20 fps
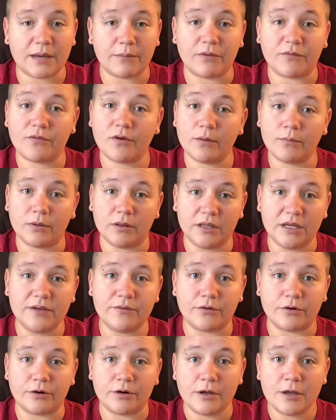I'm a firm
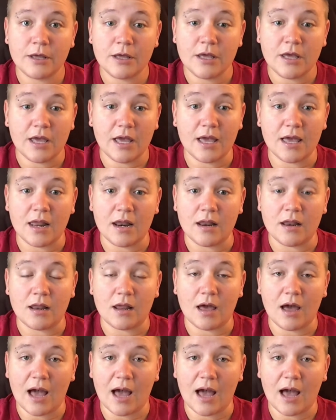believer, and